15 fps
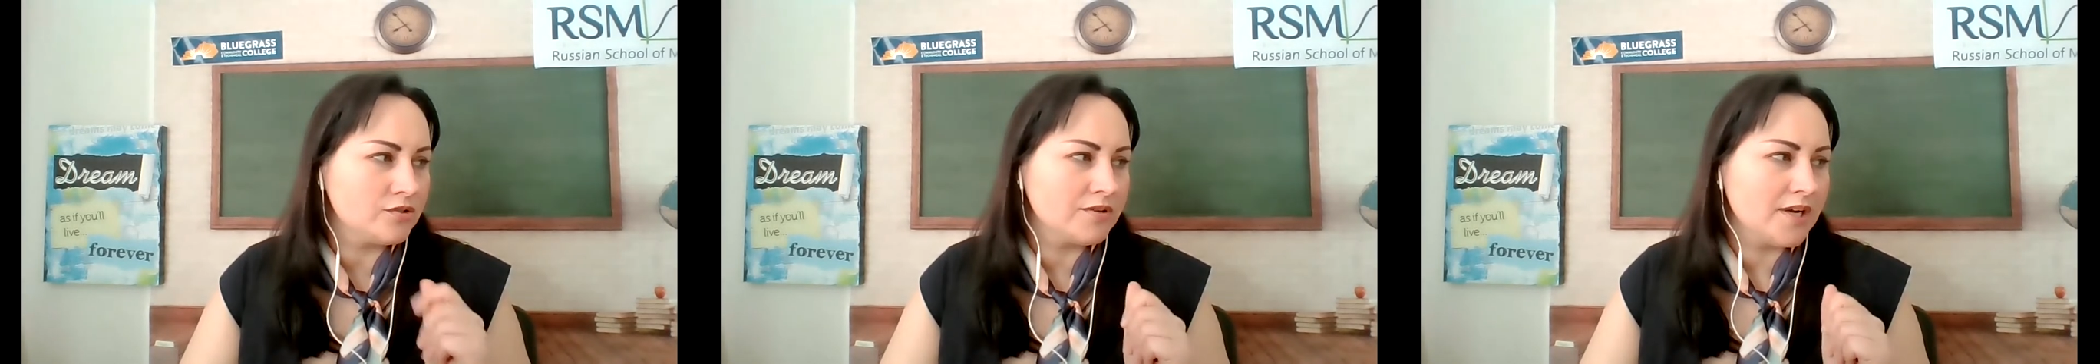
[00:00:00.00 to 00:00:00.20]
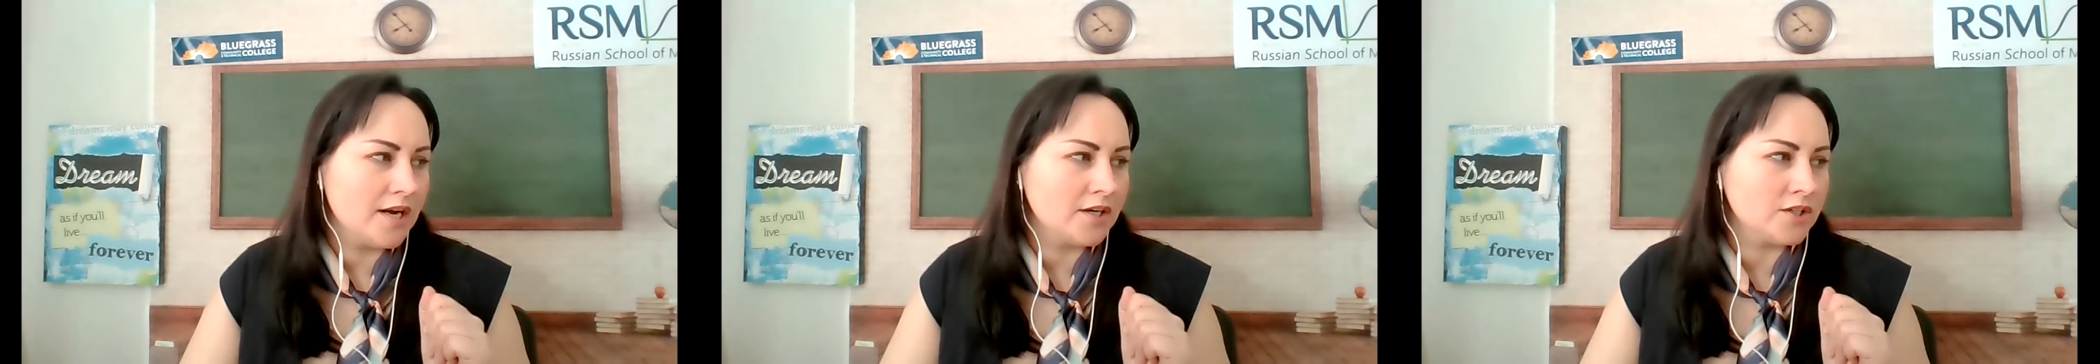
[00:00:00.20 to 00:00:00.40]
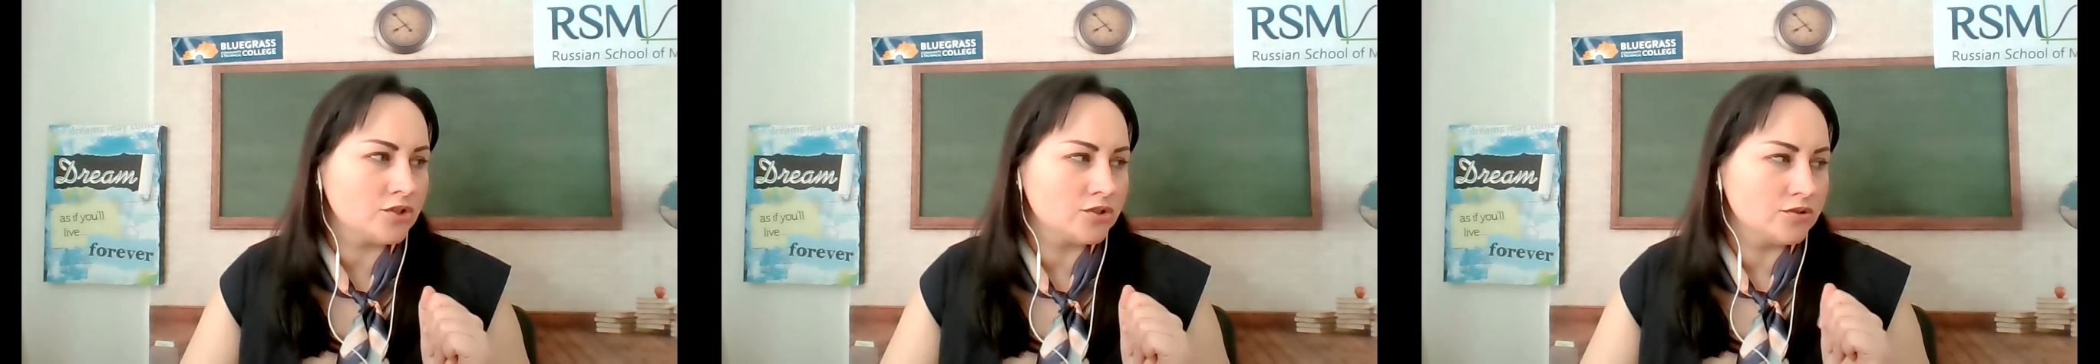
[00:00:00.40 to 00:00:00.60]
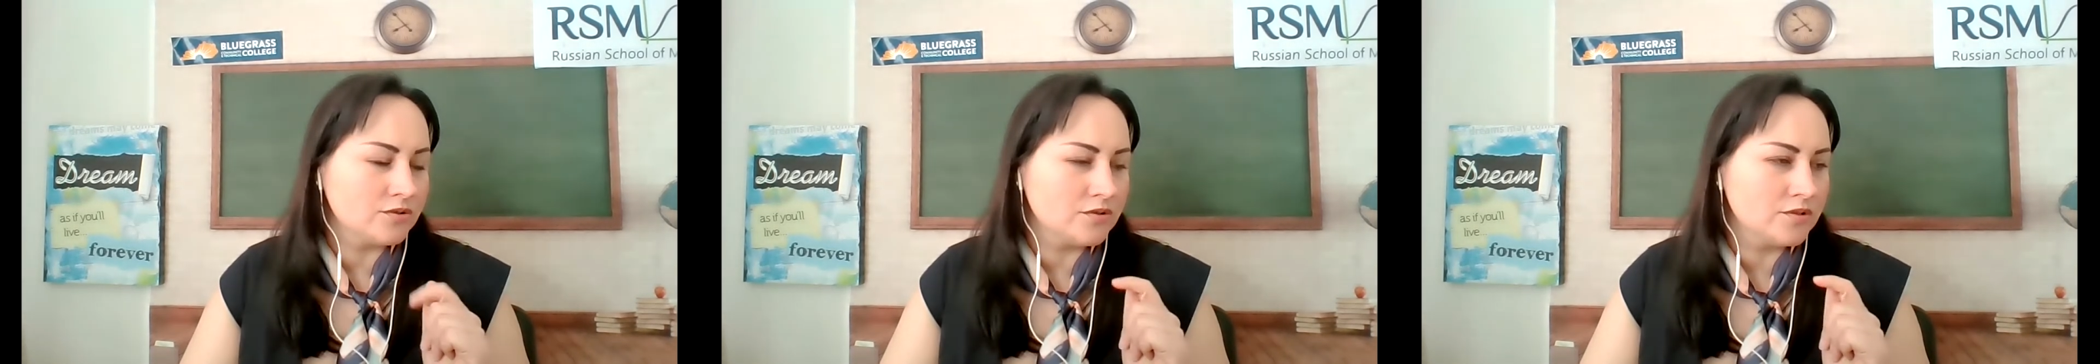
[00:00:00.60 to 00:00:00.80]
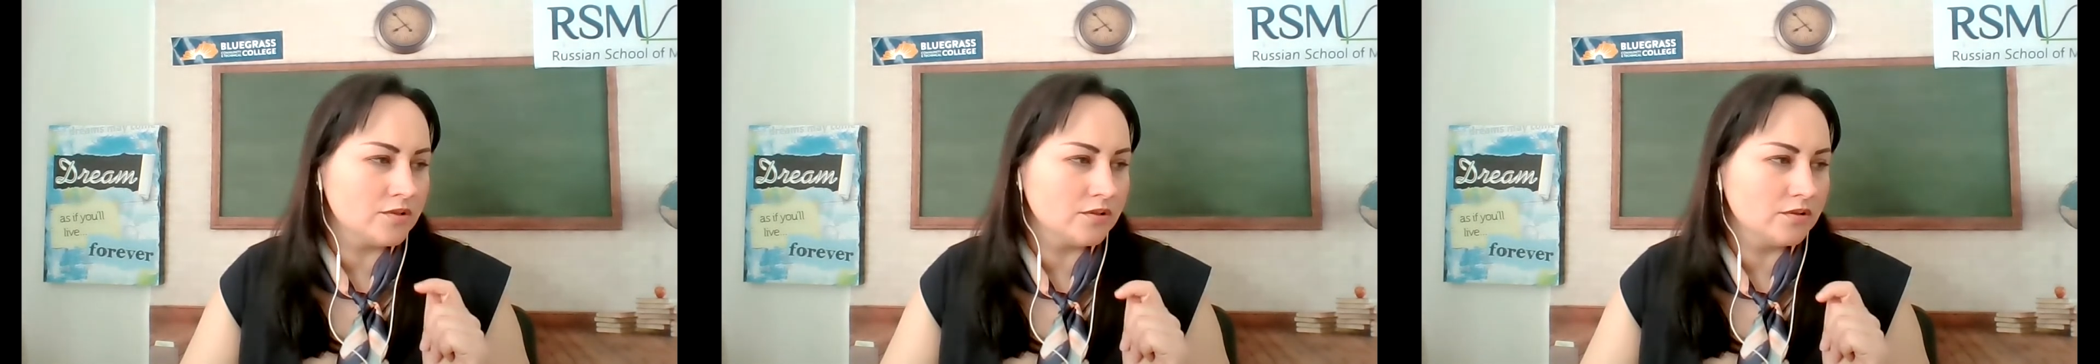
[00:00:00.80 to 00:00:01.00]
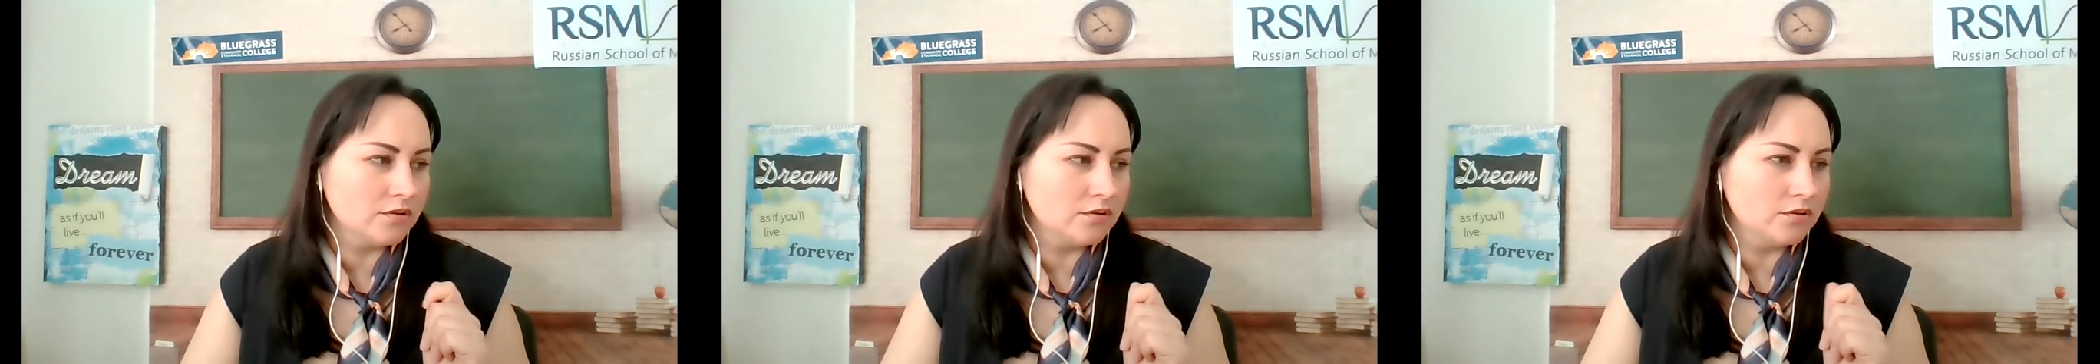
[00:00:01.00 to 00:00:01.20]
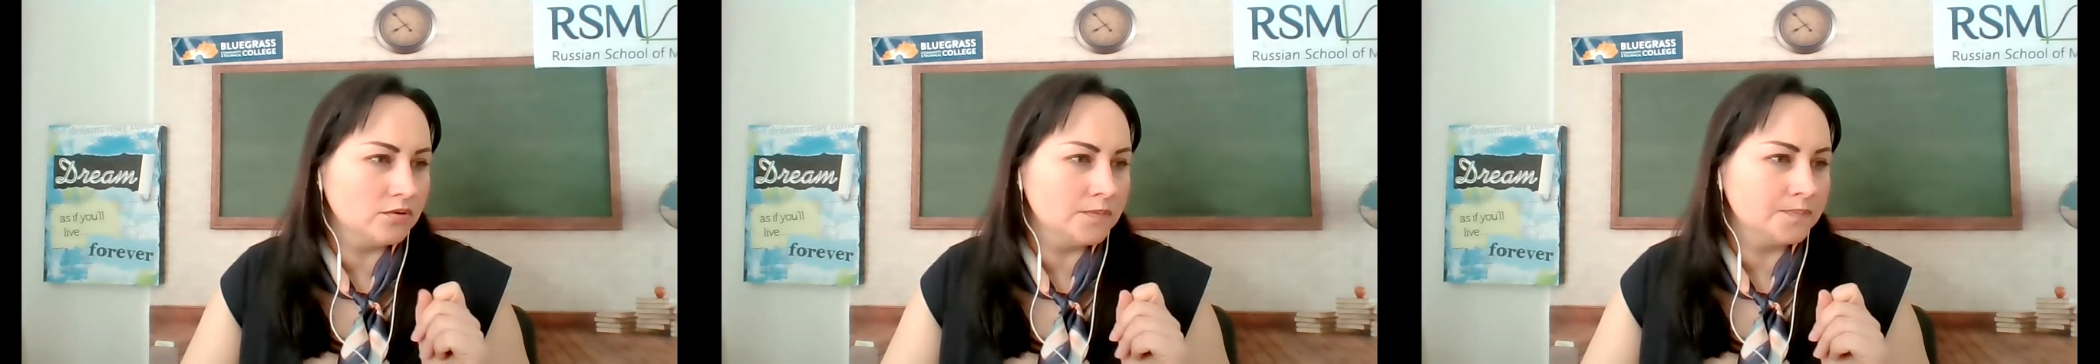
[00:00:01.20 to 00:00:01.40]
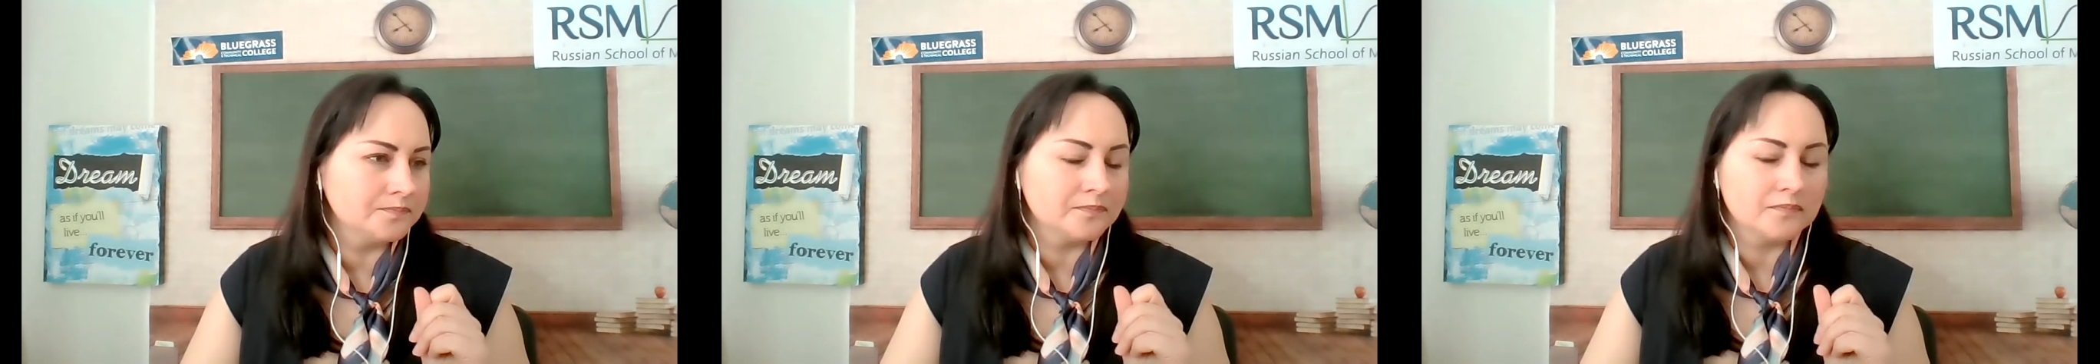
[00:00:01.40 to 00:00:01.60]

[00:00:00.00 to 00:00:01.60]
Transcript: reaction to